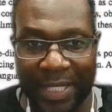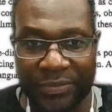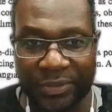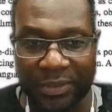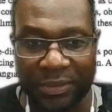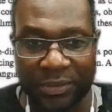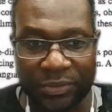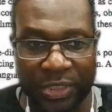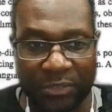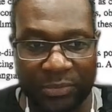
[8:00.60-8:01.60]
actually
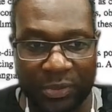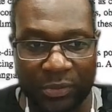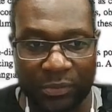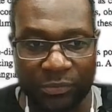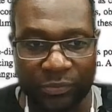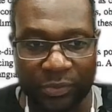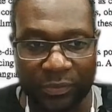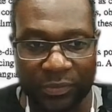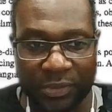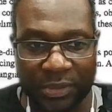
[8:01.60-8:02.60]
check my own
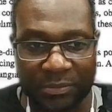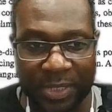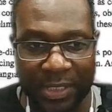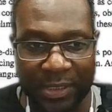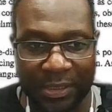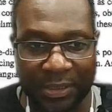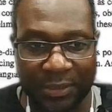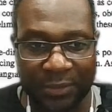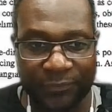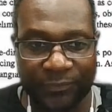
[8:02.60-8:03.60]
notes because
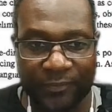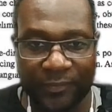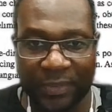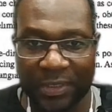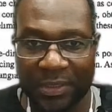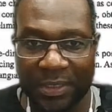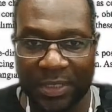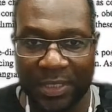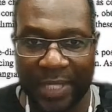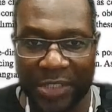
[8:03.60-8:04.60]
I
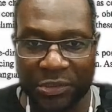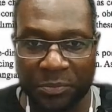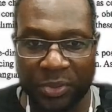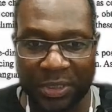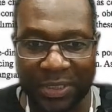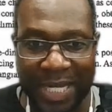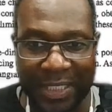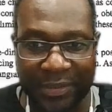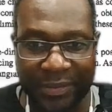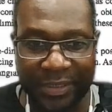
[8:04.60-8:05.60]
actually put a
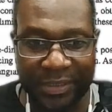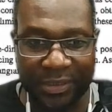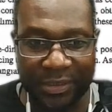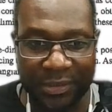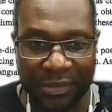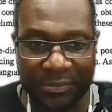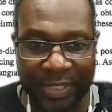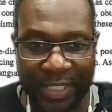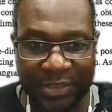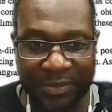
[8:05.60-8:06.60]
lot of detail in
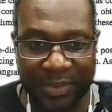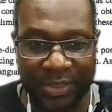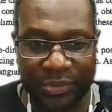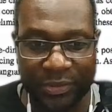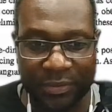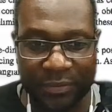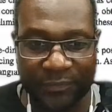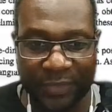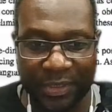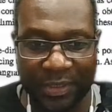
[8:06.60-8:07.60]
my
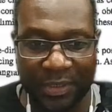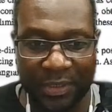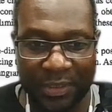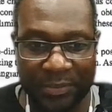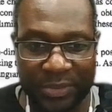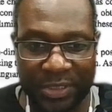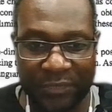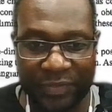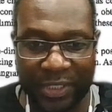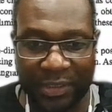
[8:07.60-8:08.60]
explanations. Let me
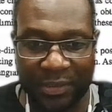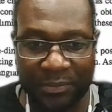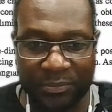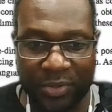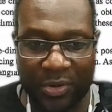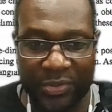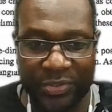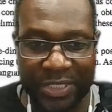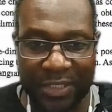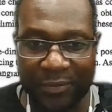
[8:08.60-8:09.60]
see if I could
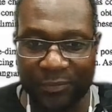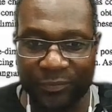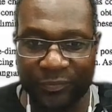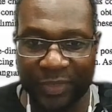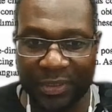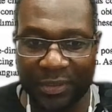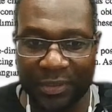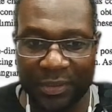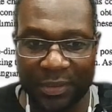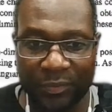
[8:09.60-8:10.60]
parse out
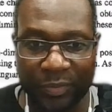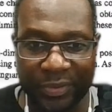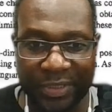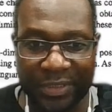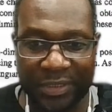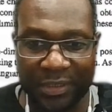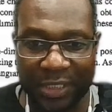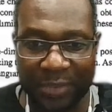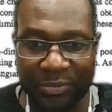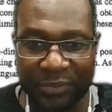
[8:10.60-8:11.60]
what
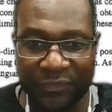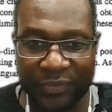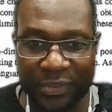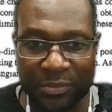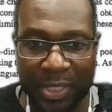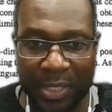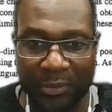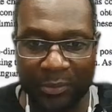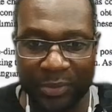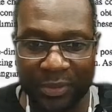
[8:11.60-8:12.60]
detail I put for this
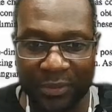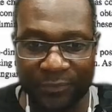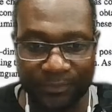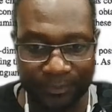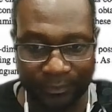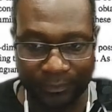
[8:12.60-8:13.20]
problem here.